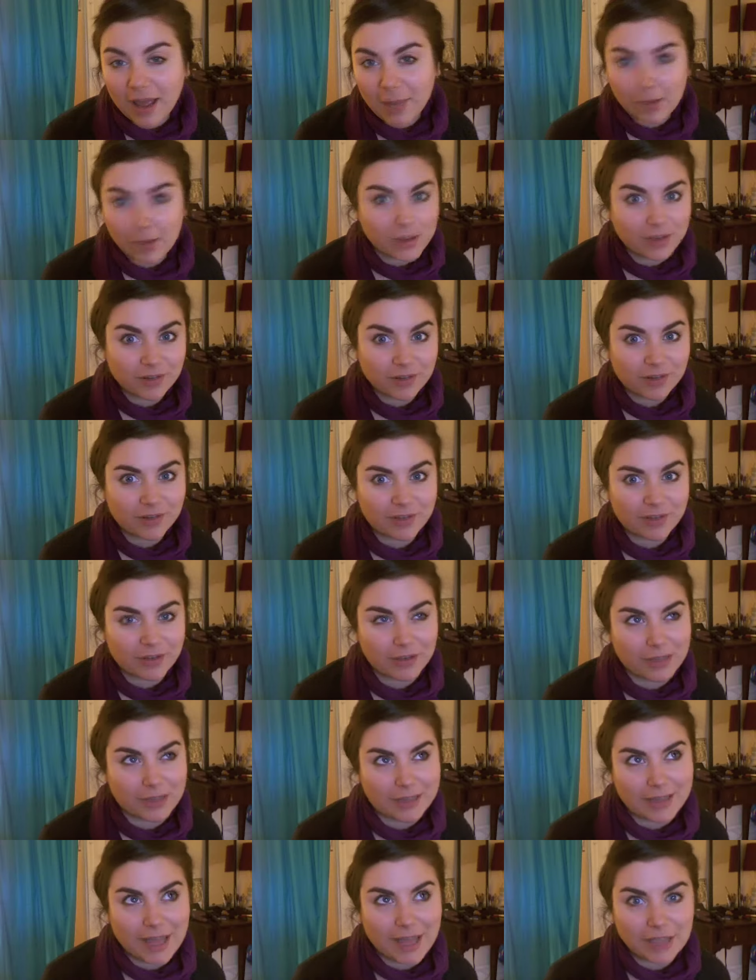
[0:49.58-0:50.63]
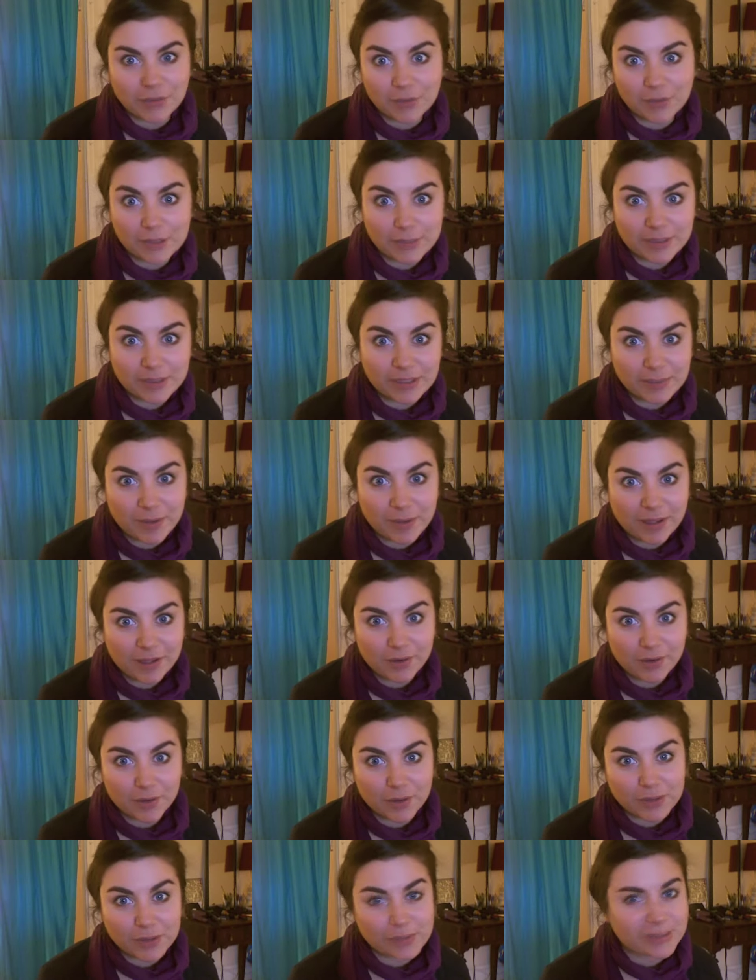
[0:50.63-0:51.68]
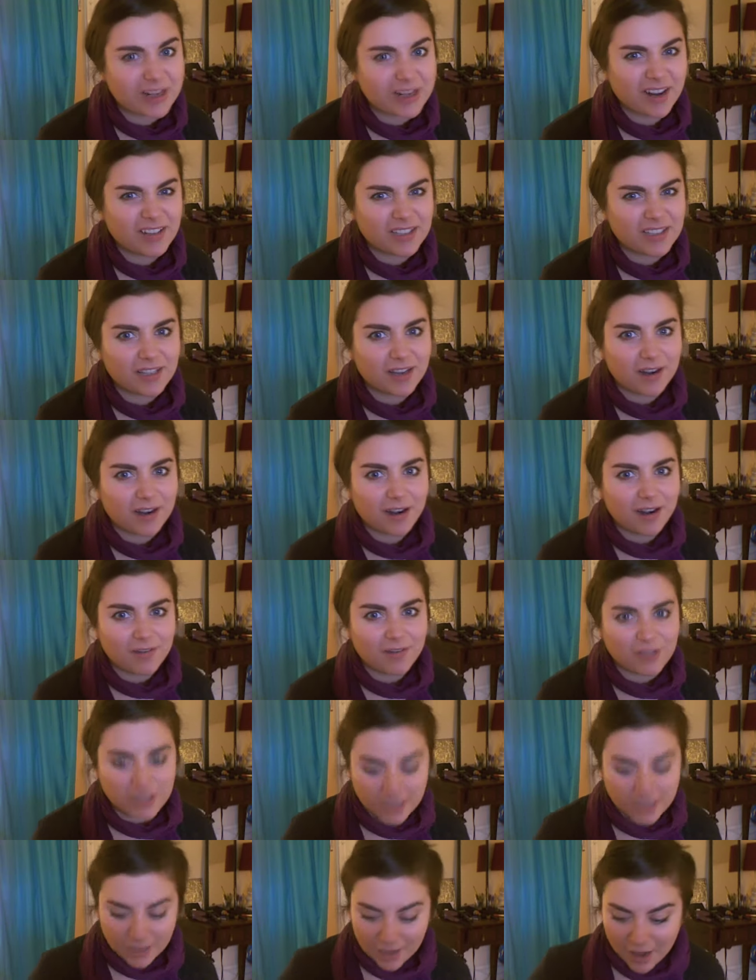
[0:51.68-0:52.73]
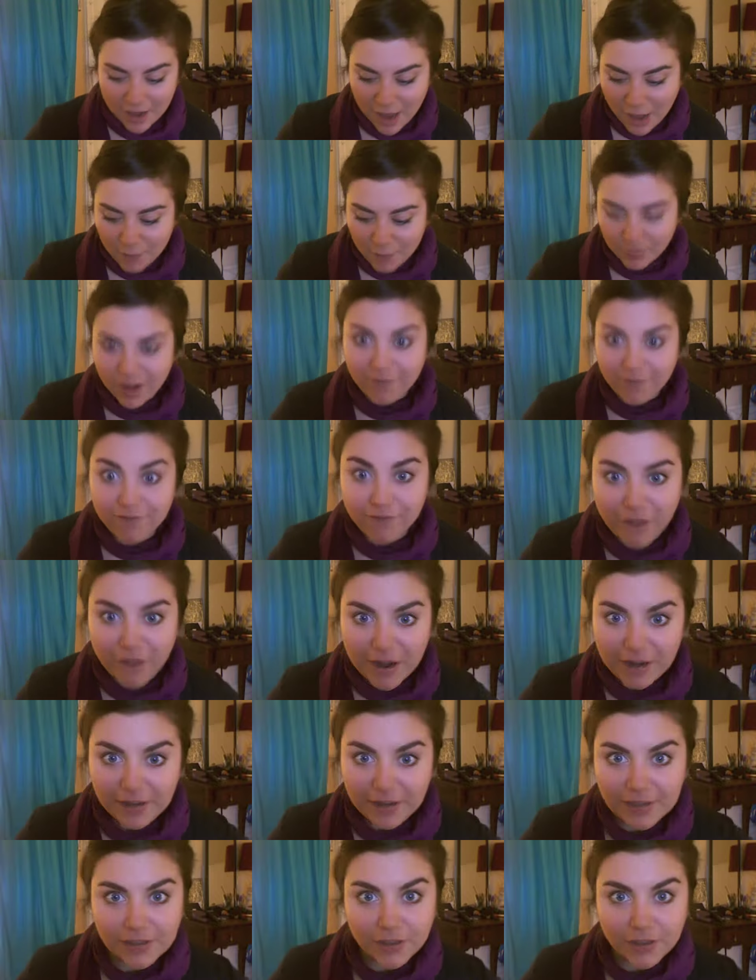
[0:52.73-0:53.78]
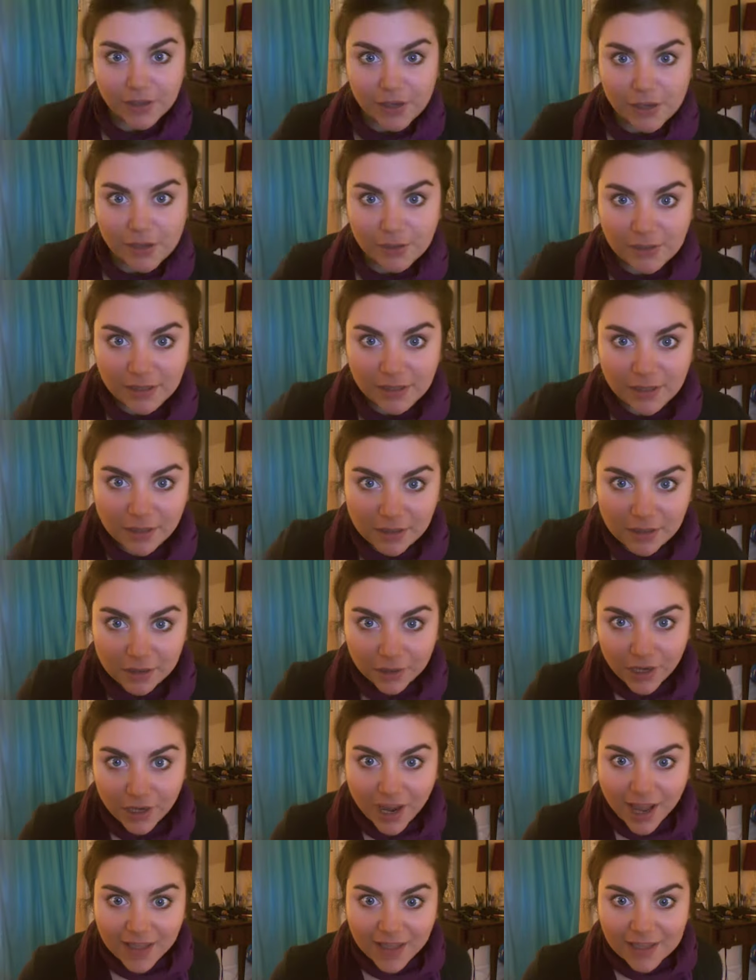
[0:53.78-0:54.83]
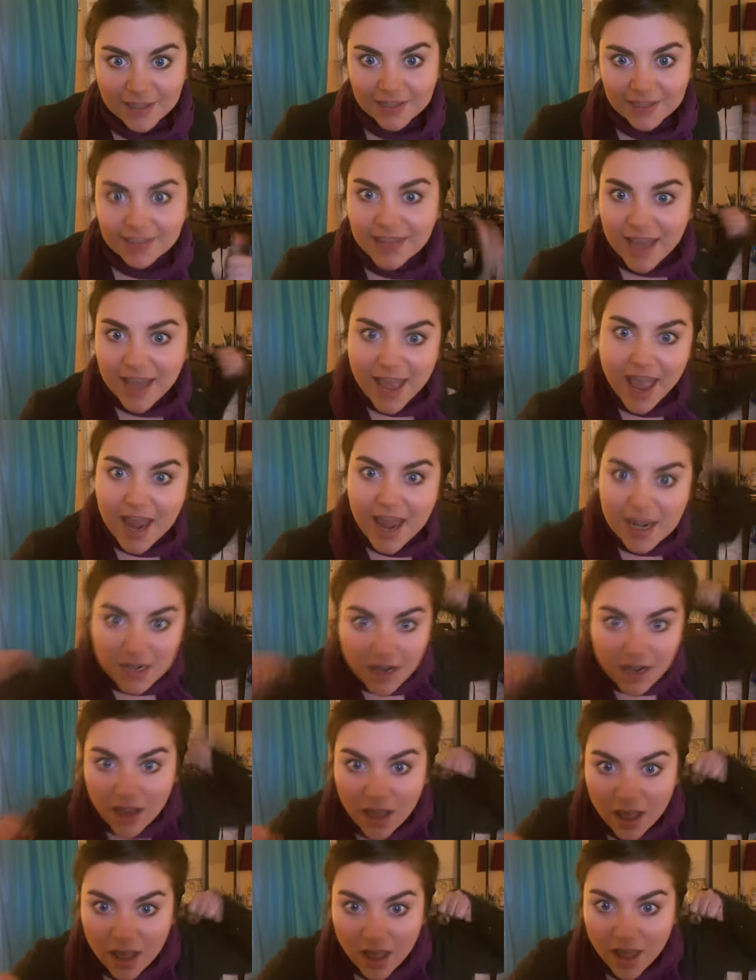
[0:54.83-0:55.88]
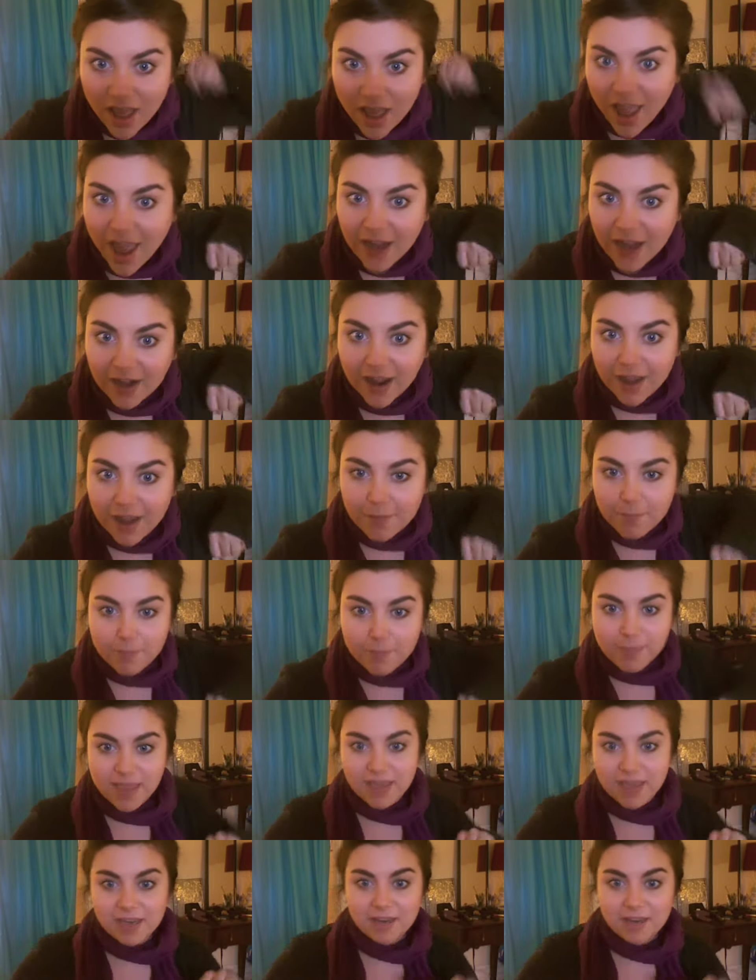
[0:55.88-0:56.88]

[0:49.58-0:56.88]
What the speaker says: I bought the glitter like last Christmas to make glitter Christmas cards, and then I never did it. But I finally started using the glitter again, and I made